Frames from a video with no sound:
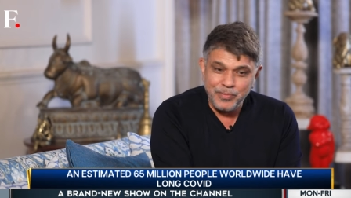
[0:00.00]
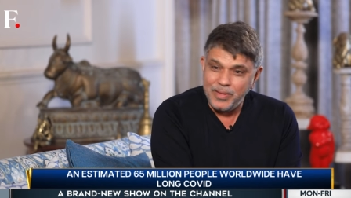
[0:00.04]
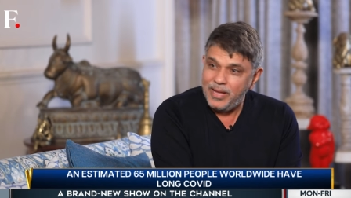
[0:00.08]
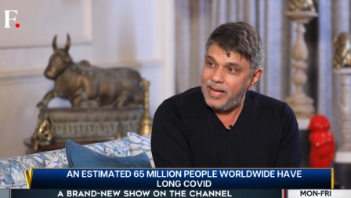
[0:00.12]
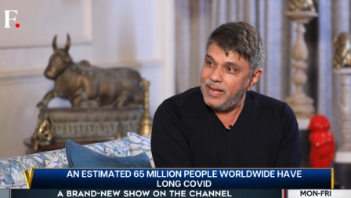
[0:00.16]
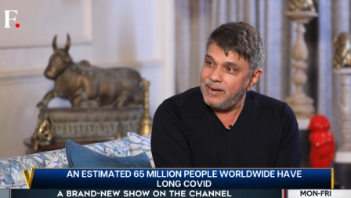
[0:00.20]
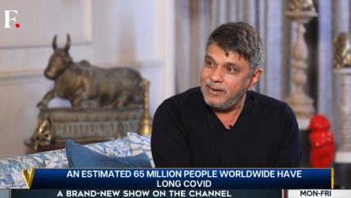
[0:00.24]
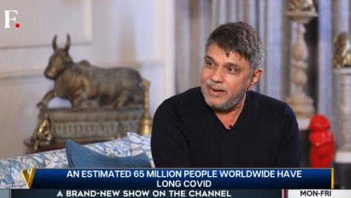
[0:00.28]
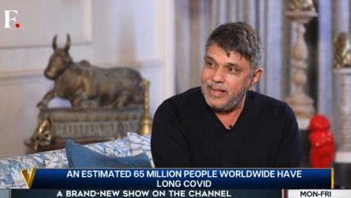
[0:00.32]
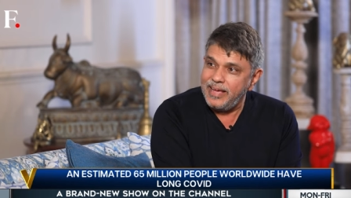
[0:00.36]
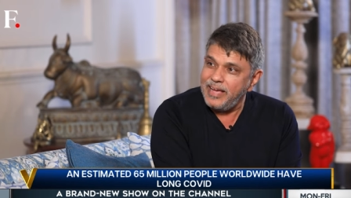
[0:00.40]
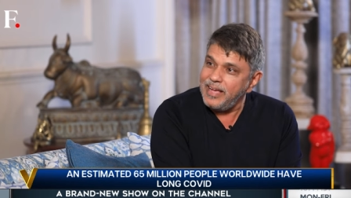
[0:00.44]

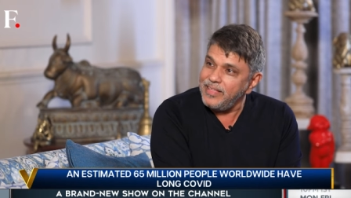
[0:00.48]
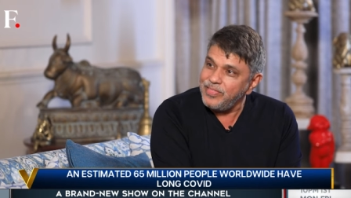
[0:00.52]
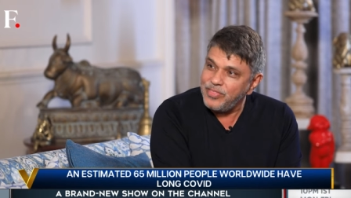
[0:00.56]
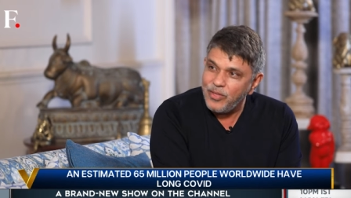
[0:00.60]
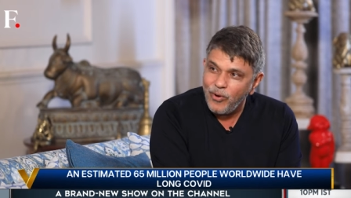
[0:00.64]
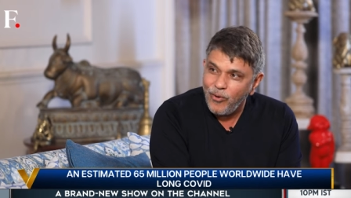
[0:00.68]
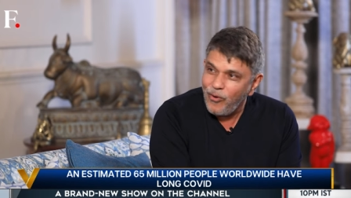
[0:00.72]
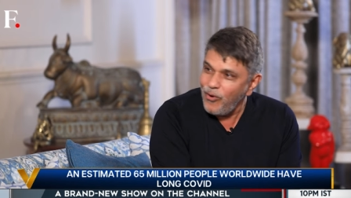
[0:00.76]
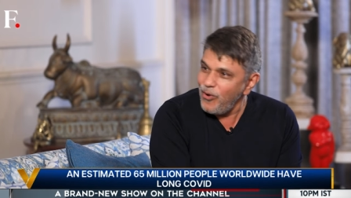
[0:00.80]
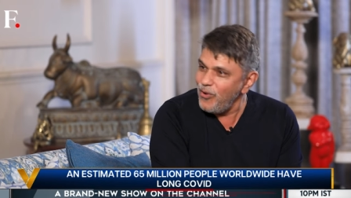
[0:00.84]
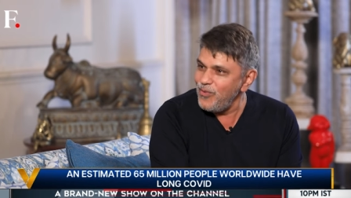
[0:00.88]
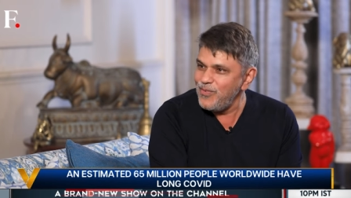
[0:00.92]
And the
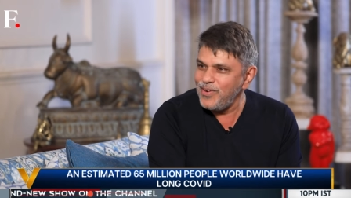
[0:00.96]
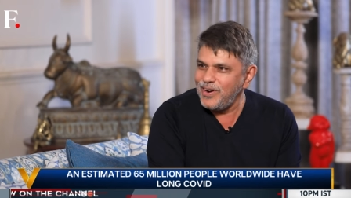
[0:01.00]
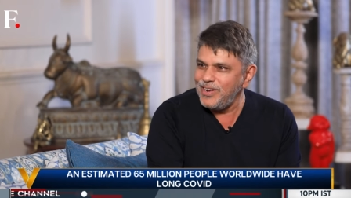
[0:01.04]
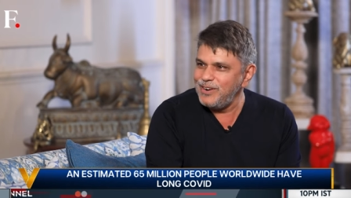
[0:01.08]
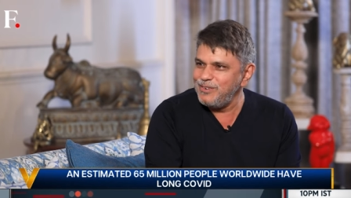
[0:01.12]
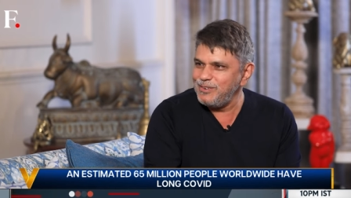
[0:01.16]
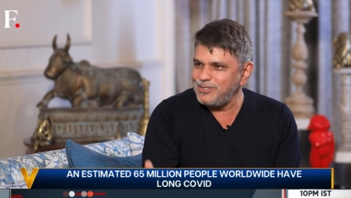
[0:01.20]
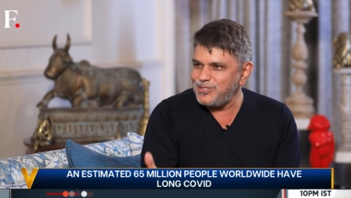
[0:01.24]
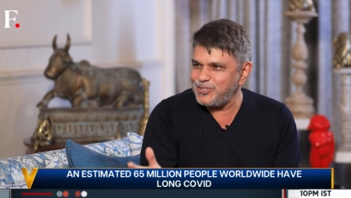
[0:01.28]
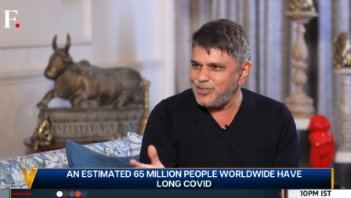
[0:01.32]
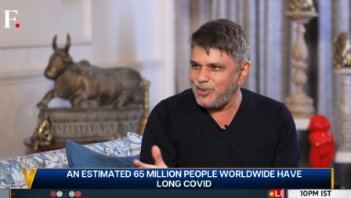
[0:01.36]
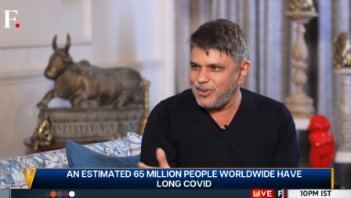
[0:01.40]
whole world
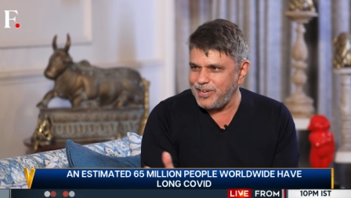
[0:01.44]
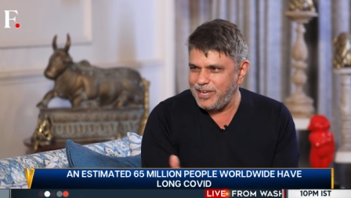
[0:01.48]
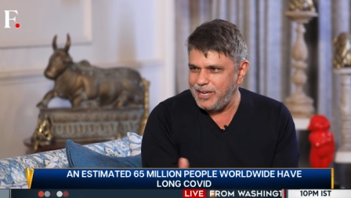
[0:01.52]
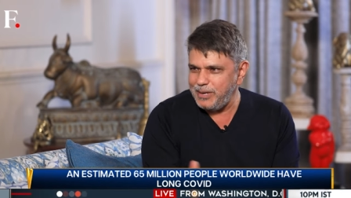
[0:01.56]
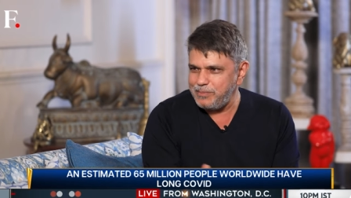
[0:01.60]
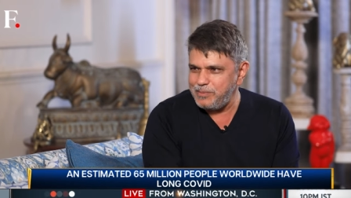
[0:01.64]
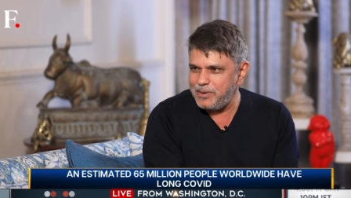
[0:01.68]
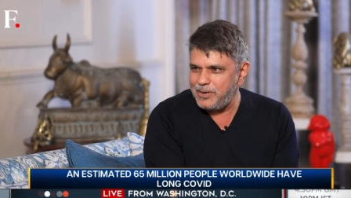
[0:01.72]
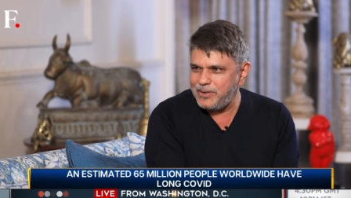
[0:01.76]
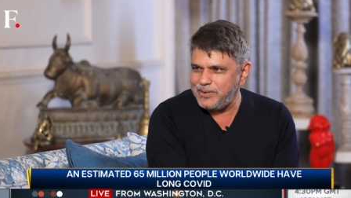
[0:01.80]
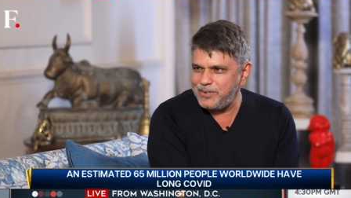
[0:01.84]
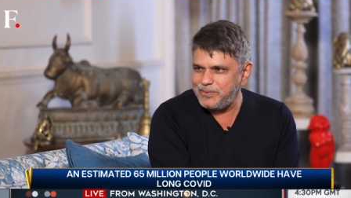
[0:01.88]
was talking
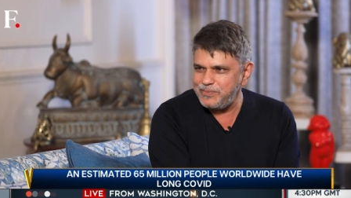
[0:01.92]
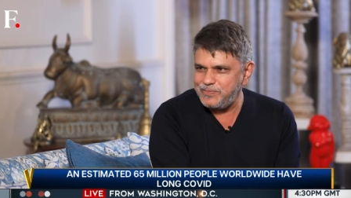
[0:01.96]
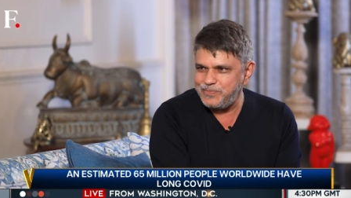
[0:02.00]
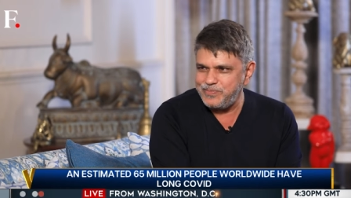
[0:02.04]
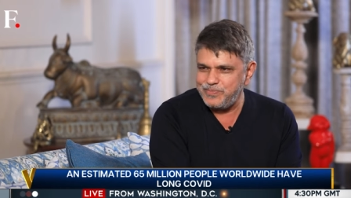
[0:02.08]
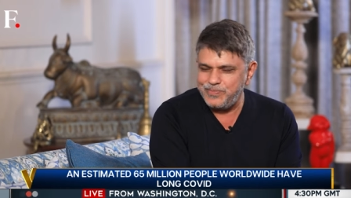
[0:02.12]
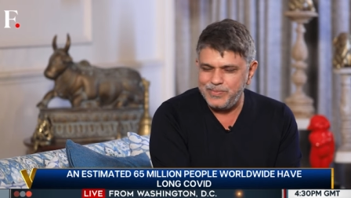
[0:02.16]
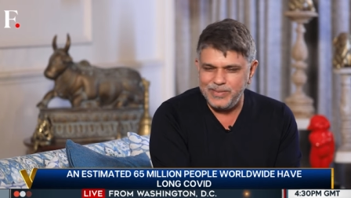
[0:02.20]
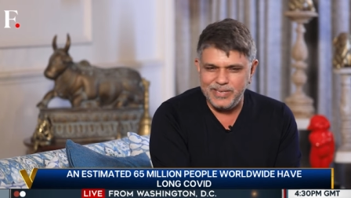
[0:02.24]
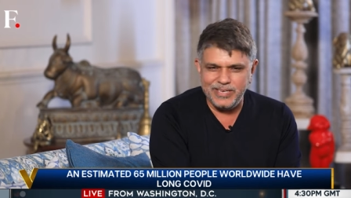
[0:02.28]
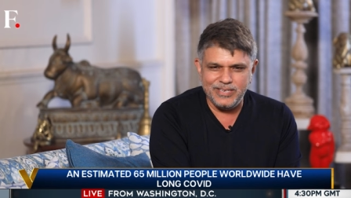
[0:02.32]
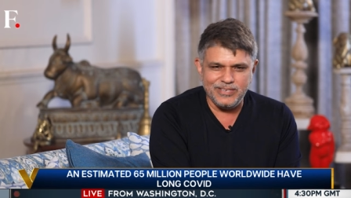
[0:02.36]
about it,
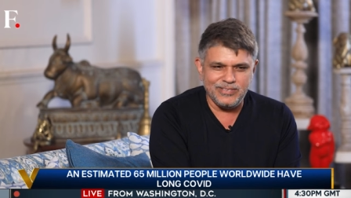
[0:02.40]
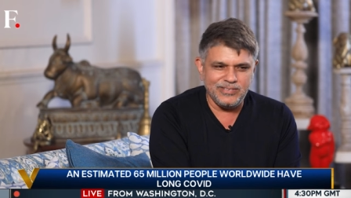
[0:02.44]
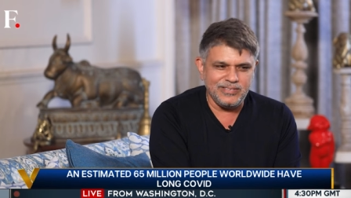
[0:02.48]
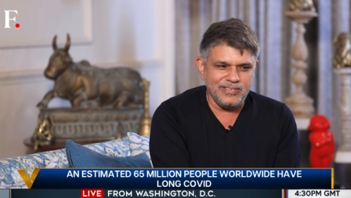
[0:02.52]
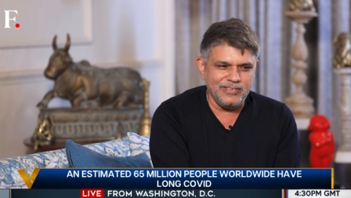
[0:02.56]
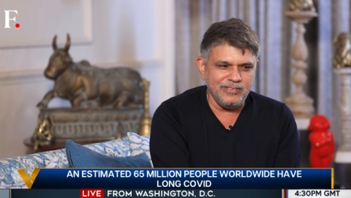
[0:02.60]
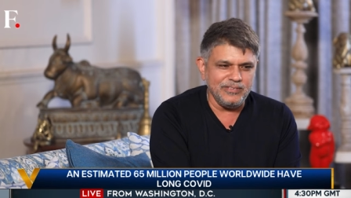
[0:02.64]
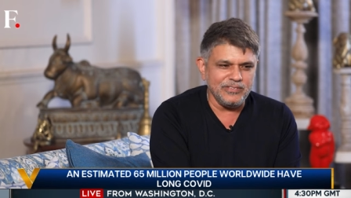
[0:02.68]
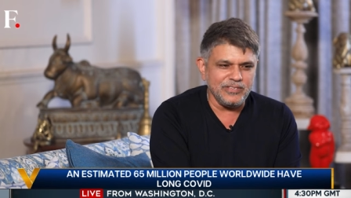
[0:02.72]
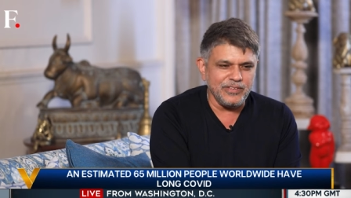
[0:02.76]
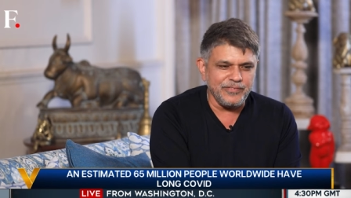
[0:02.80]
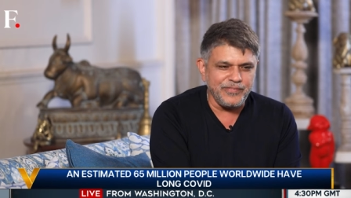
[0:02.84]
because
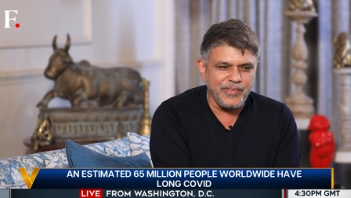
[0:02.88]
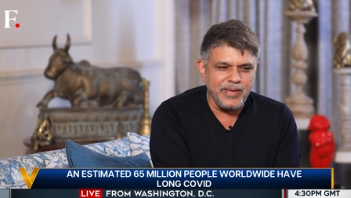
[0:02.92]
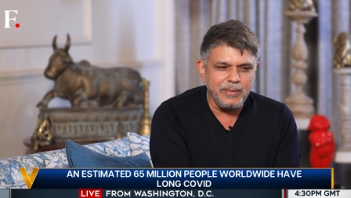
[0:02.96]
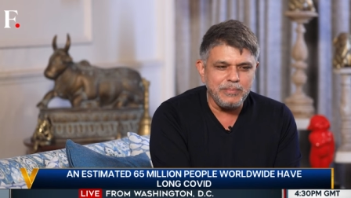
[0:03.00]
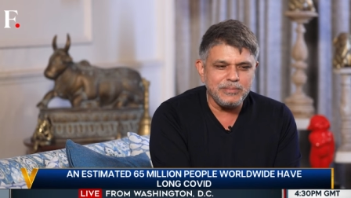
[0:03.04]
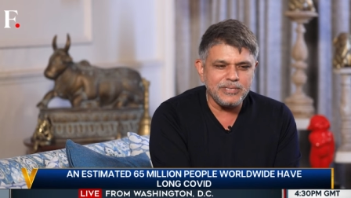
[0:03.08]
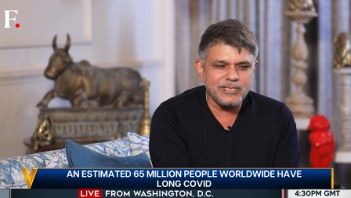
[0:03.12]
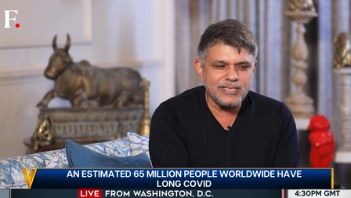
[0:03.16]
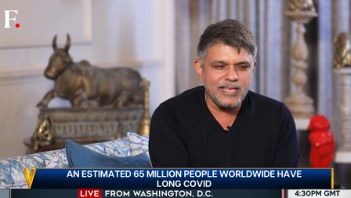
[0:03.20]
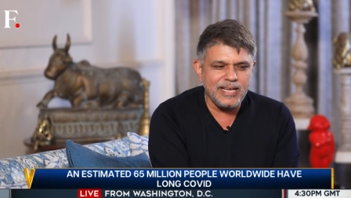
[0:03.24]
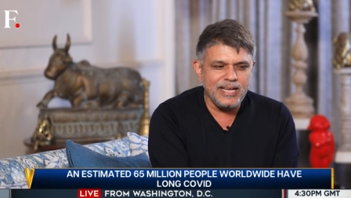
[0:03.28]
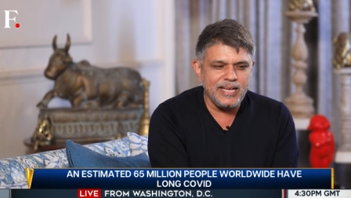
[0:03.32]
he was a
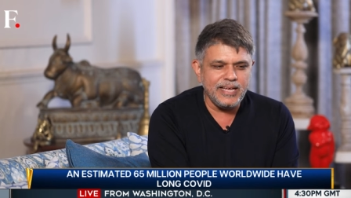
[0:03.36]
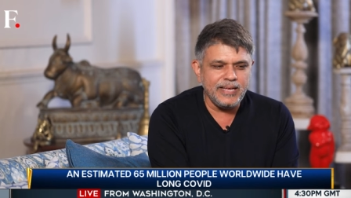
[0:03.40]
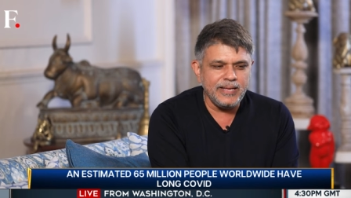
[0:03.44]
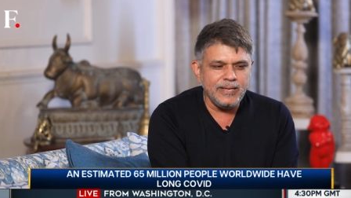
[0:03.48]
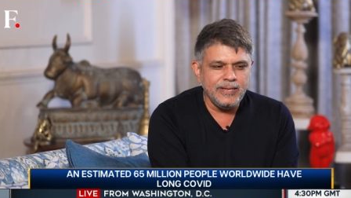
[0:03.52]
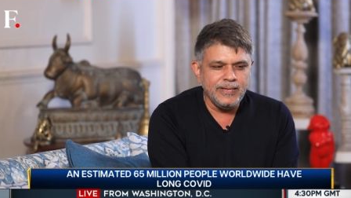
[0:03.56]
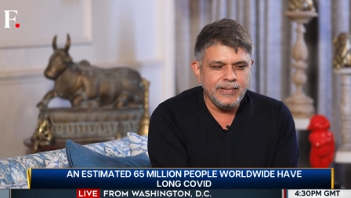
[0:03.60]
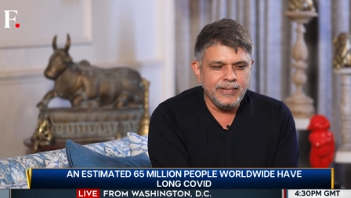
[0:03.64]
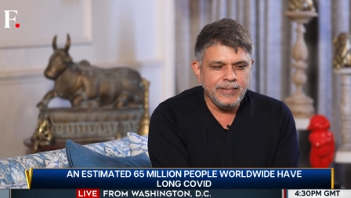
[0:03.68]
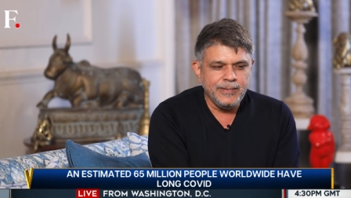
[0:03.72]
famous guy,